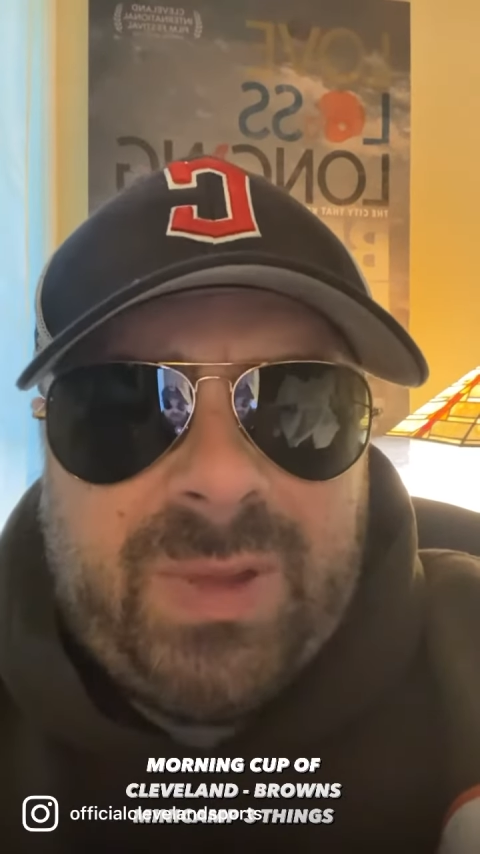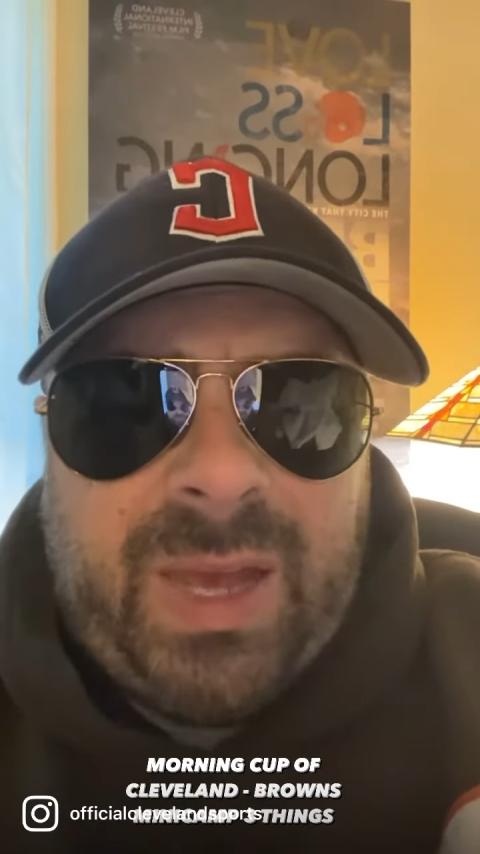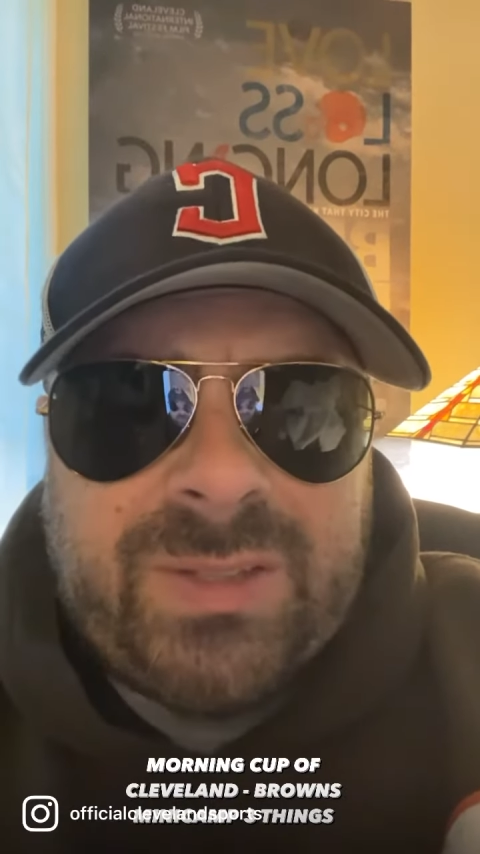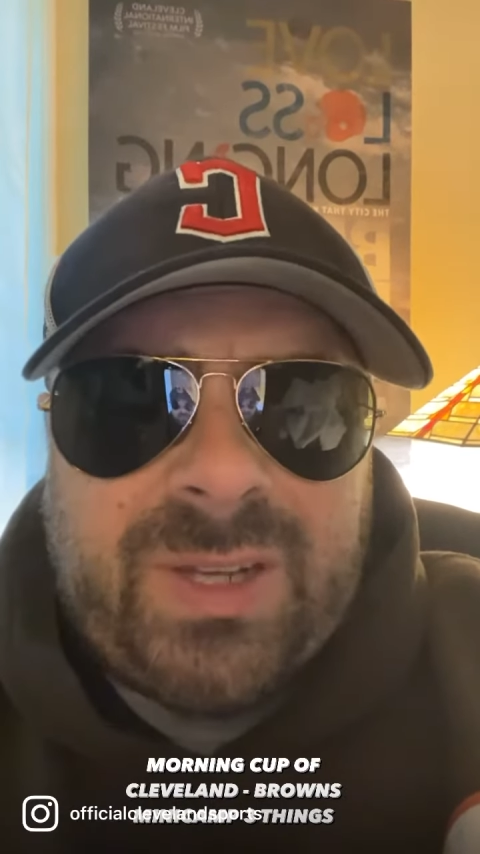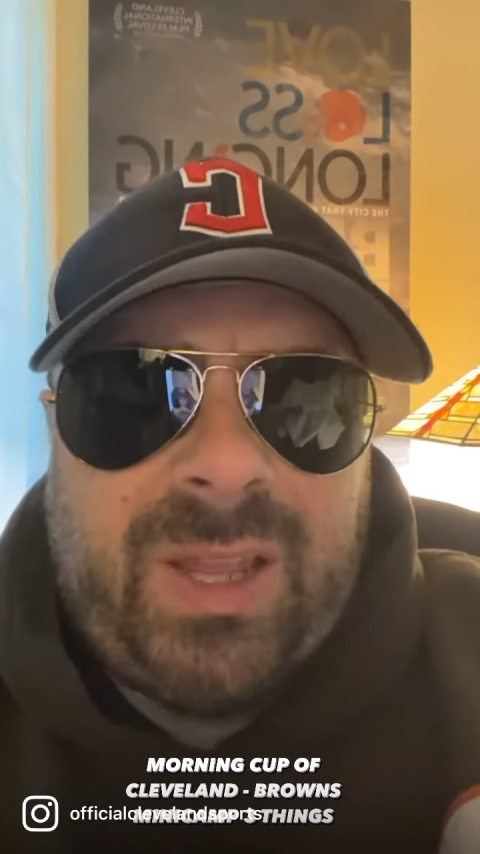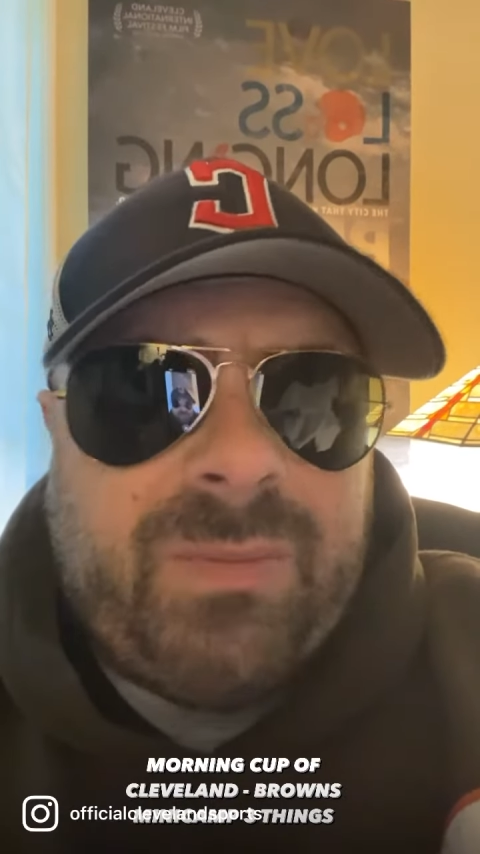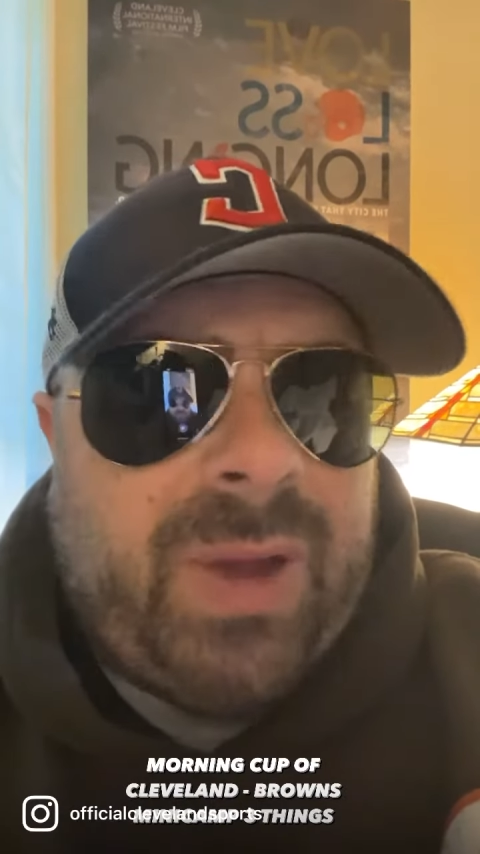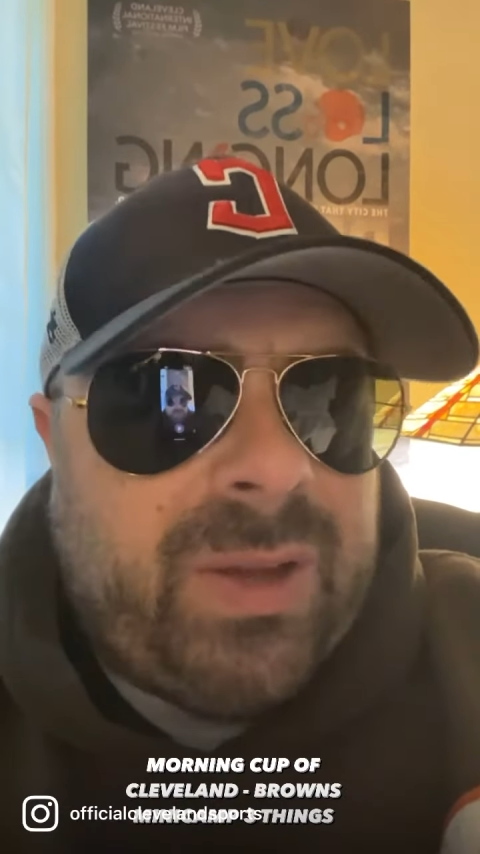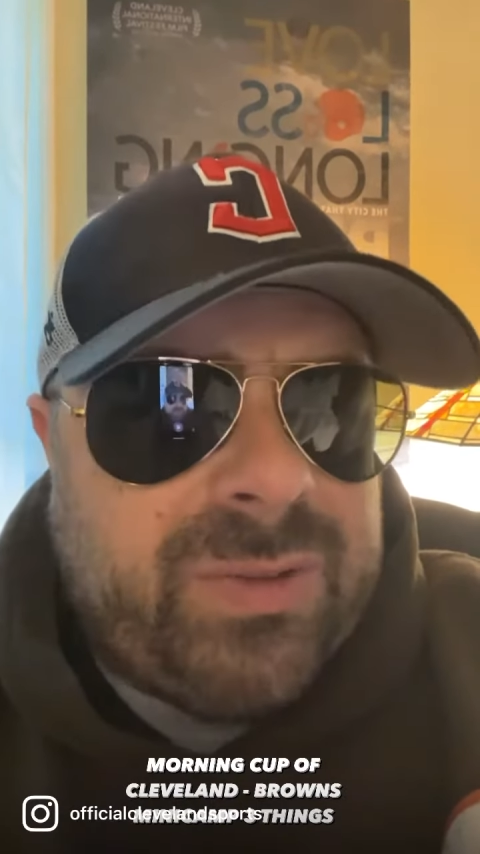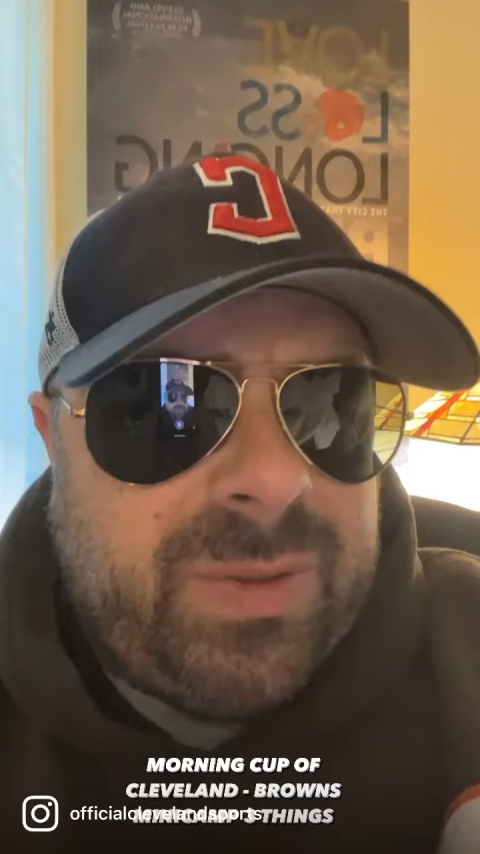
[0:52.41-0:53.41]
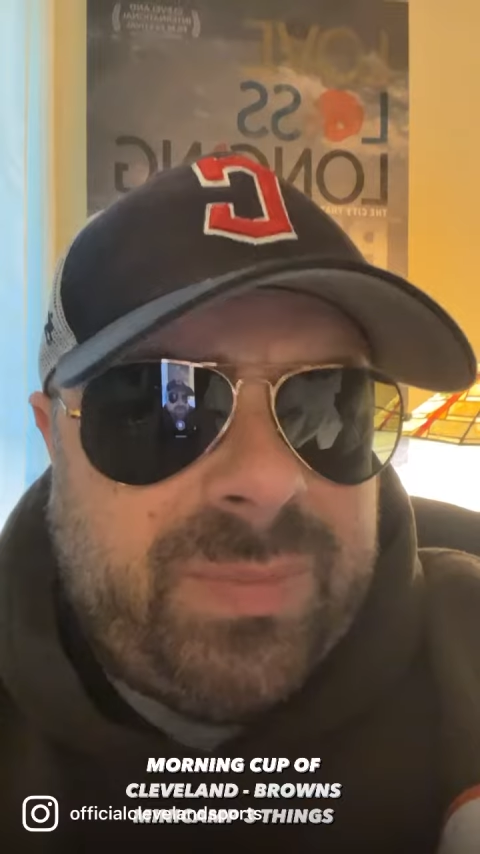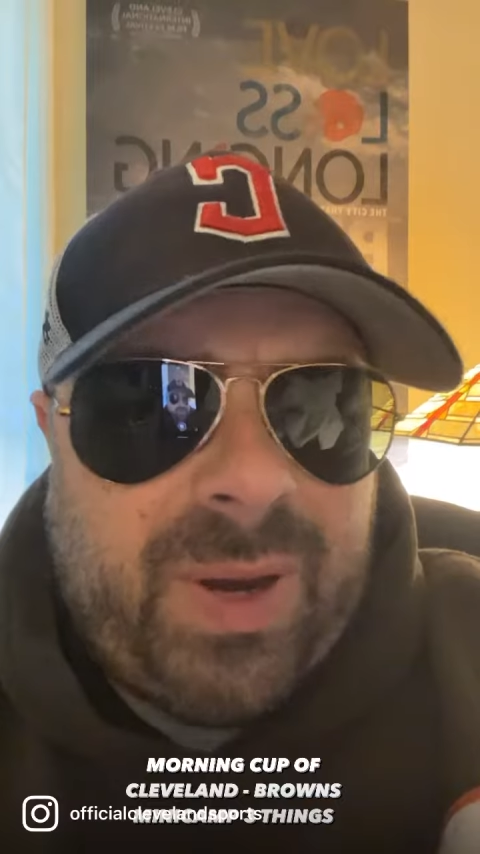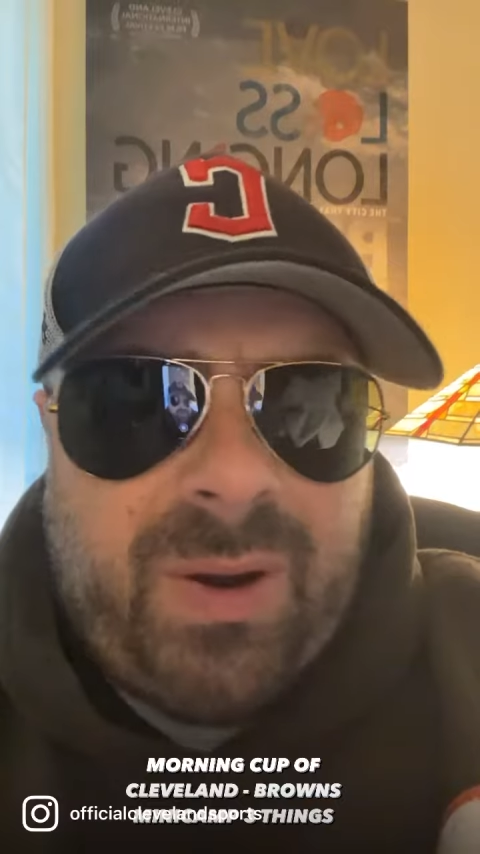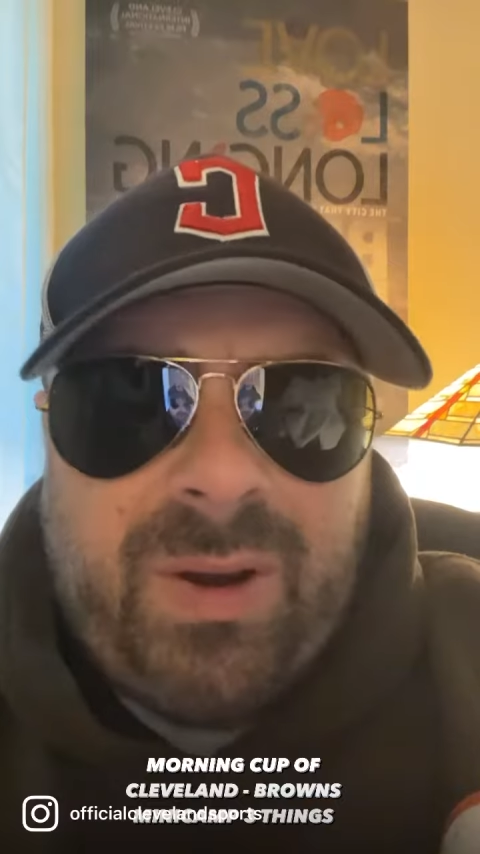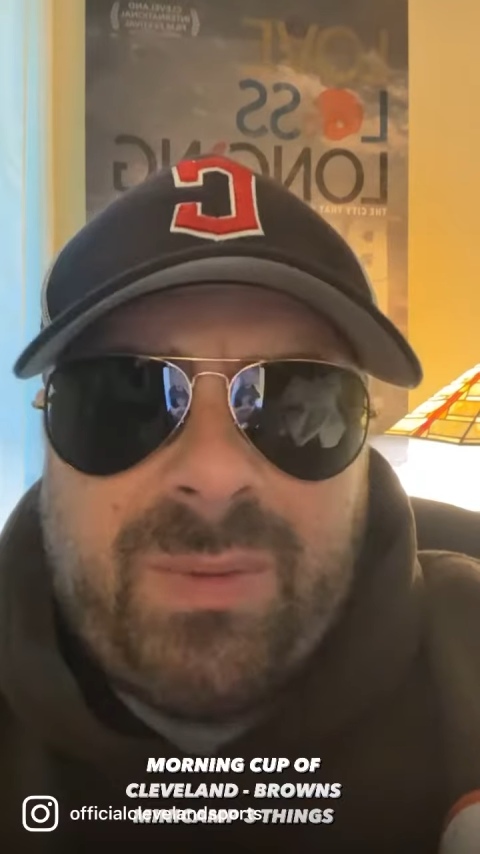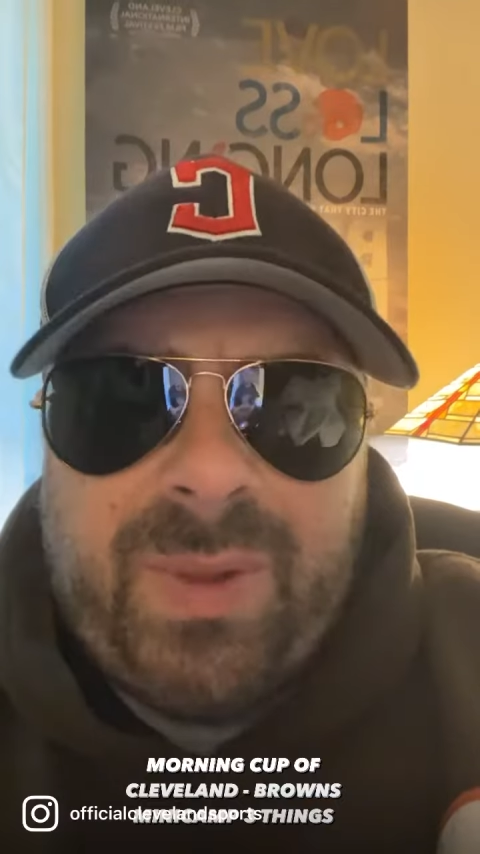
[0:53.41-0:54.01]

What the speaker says: outside like Michael Dean Perry and